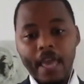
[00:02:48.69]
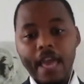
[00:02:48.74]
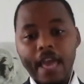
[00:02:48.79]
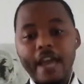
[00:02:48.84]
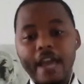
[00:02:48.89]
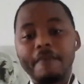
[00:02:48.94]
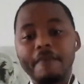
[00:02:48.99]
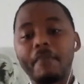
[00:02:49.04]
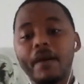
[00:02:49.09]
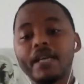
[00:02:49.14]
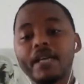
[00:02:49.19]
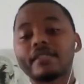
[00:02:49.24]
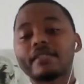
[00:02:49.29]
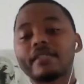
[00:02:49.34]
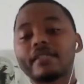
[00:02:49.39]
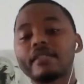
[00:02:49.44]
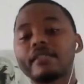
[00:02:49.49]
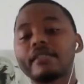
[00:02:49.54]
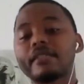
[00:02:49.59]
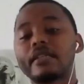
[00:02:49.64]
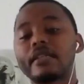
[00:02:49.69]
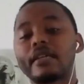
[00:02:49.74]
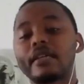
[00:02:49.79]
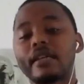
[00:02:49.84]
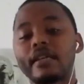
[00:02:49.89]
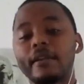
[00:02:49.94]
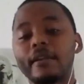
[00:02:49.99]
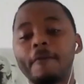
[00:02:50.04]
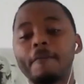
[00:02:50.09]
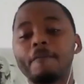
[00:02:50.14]
a master's
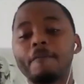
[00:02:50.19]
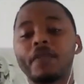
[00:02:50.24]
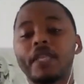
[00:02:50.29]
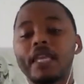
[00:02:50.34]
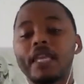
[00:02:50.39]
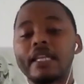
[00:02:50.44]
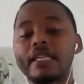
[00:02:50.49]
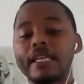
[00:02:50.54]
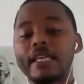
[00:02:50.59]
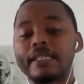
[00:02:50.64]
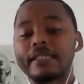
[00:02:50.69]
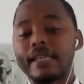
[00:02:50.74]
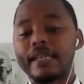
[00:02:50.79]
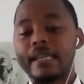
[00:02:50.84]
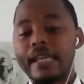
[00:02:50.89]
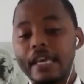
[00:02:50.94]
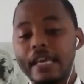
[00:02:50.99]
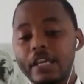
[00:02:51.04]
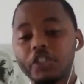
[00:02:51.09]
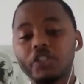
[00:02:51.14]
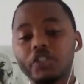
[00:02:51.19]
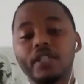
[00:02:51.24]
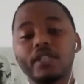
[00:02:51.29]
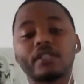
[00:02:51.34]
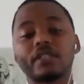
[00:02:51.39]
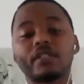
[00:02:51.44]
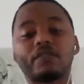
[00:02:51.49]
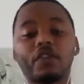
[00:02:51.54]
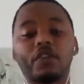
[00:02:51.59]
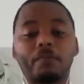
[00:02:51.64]
degree in international
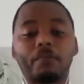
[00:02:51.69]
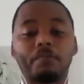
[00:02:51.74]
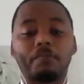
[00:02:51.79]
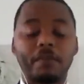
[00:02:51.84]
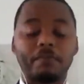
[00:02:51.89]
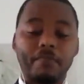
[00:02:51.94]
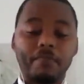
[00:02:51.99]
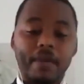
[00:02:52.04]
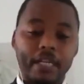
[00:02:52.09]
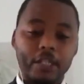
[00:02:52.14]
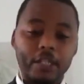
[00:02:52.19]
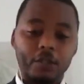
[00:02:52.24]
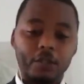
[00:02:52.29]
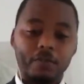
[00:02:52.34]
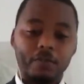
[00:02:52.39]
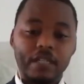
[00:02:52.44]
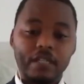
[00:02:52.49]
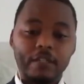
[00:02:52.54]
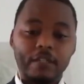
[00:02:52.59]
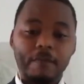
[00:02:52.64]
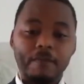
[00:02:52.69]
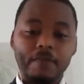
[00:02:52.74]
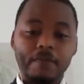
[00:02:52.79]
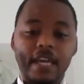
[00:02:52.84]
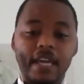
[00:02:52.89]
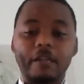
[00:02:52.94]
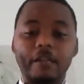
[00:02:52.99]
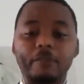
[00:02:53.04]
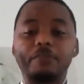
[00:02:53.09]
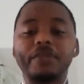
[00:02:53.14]
development management,
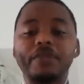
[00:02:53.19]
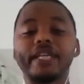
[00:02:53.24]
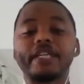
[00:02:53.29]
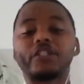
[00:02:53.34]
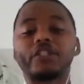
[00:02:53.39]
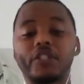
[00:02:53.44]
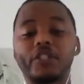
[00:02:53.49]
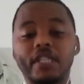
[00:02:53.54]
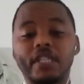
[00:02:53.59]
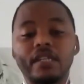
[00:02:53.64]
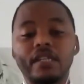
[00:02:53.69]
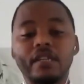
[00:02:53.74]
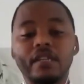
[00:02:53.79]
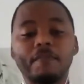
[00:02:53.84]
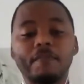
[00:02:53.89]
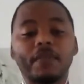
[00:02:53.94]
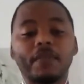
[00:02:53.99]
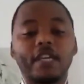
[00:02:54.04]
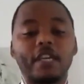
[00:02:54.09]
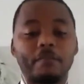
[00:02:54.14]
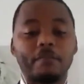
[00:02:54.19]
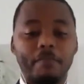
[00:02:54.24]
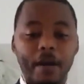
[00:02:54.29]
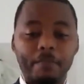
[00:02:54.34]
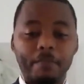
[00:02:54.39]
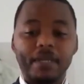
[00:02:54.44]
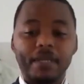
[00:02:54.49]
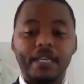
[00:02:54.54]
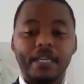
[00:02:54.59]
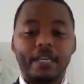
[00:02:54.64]
and a PhD in
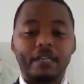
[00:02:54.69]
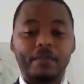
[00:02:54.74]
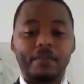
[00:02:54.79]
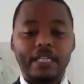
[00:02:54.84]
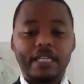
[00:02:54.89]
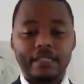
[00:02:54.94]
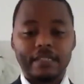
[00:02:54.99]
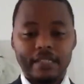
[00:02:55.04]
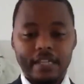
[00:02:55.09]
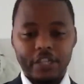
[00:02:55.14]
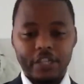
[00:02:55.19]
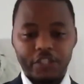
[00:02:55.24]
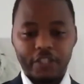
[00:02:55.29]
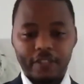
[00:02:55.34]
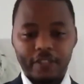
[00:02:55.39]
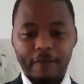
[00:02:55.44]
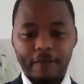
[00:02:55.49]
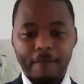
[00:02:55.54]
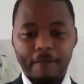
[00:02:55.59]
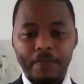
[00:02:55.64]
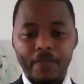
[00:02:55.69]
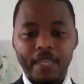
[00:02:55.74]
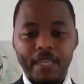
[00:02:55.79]
public administration.